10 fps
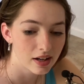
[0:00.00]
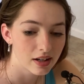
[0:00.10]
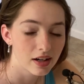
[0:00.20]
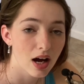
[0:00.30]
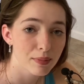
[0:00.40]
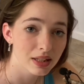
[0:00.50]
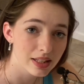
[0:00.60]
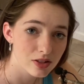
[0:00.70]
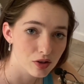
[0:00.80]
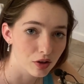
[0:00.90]
I'm a
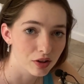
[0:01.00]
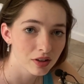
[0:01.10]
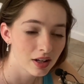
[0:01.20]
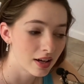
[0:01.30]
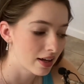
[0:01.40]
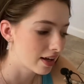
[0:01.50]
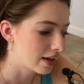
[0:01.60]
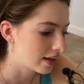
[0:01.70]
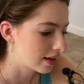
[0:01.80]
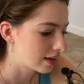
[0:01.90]
late starter,
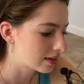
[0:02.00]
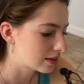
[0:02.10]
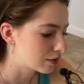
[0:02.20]
and